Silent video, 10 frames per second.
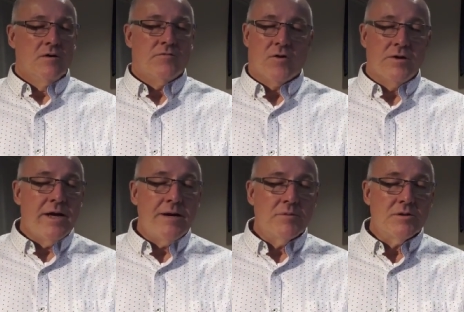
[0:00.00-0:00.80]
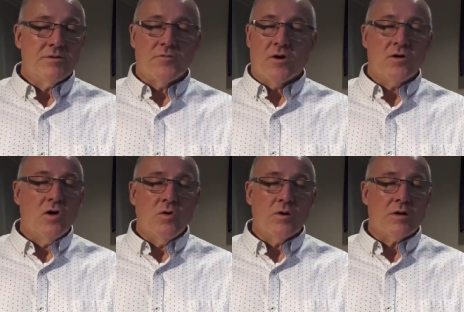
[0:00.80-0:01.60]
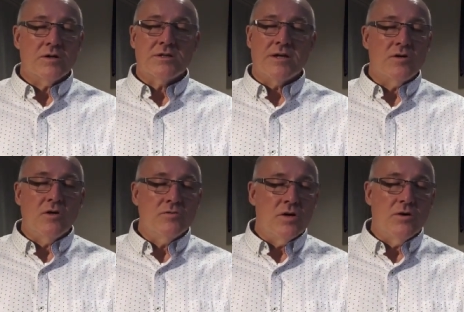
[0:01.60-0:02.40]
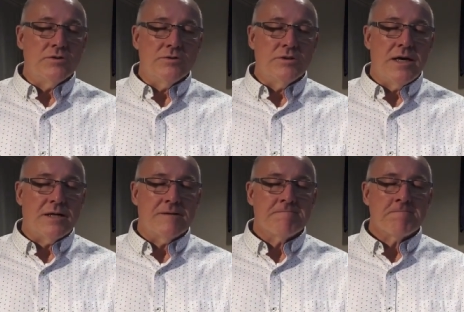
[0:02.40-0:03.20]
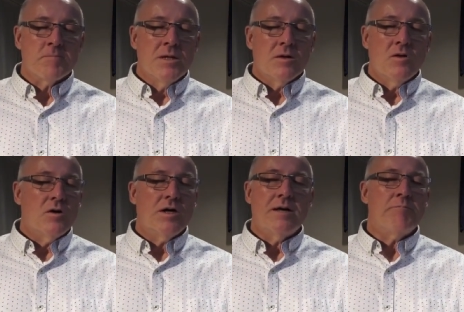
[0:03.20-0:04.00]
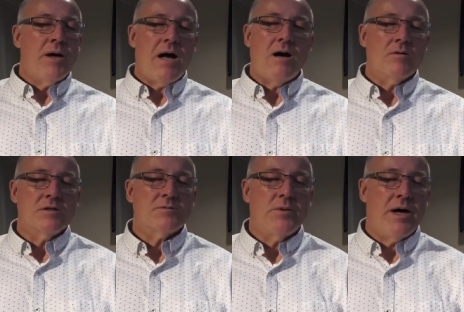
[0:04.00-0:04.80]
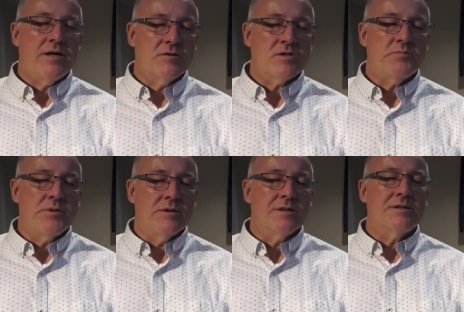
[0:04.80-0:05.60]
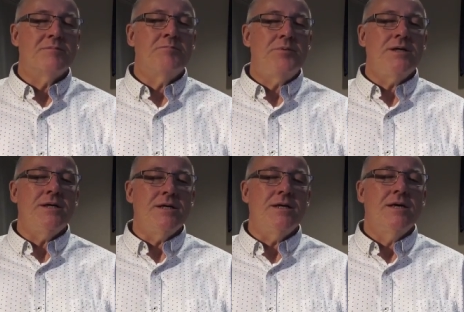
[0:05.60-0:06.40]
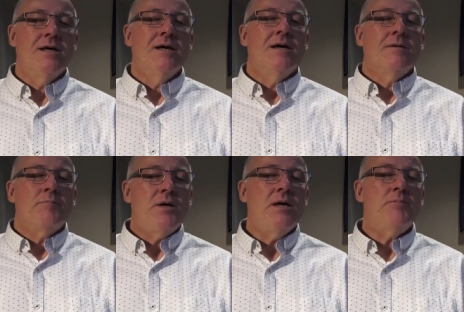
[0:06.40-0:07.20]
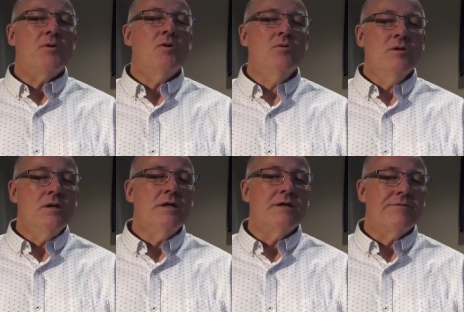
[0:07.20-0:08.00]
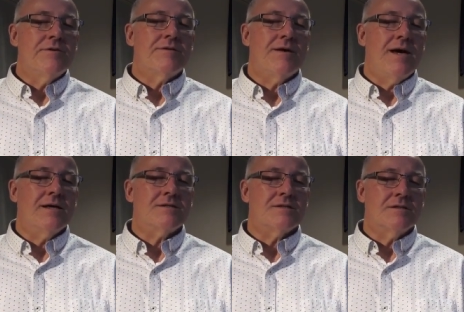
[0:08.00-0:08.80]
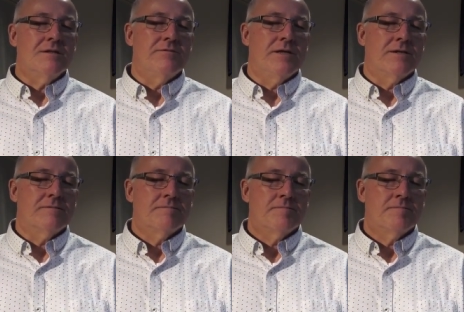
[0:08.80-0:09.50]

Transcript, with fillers: for our neighbors, for our coworkers that don't know you yet. Lord, empower us by your spirit to be people who live thanks living.